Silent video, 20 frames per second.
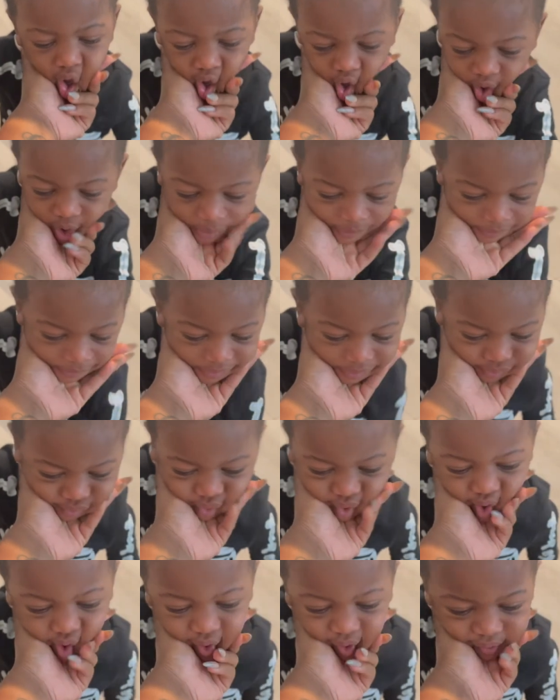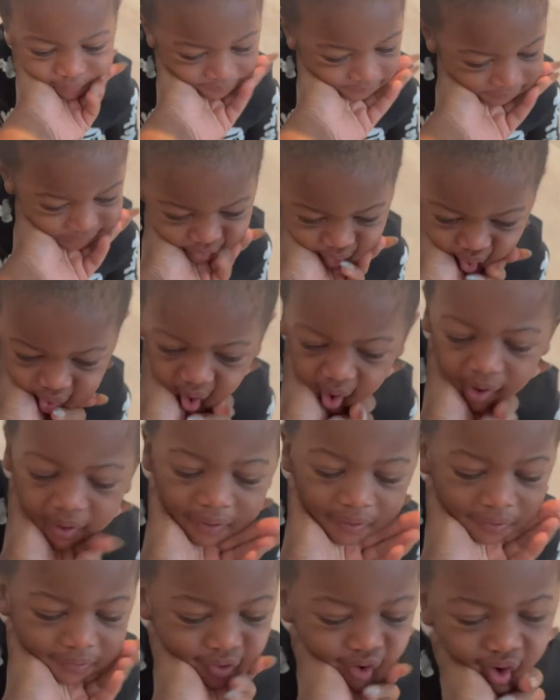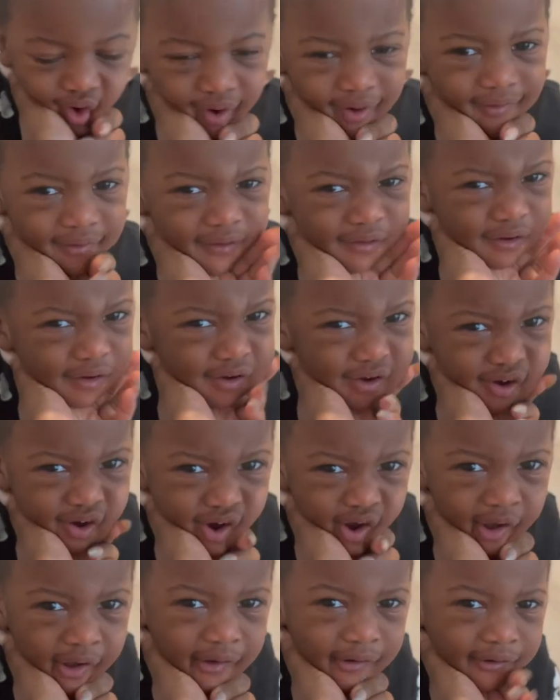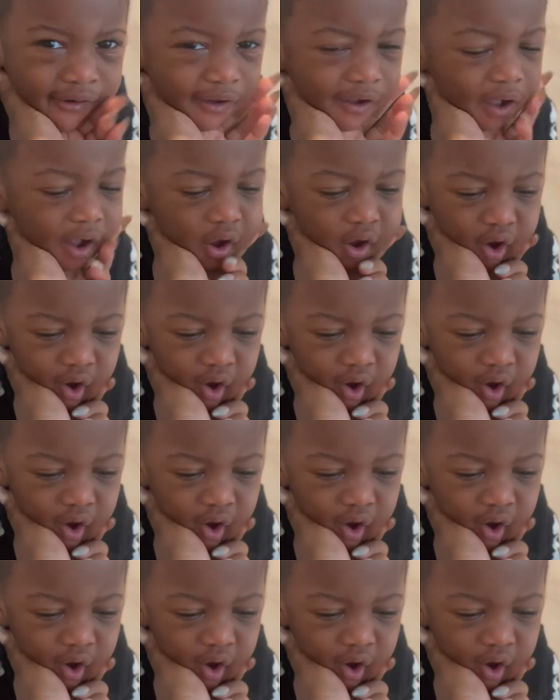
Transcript: tantrum for nothing. What's wrong? You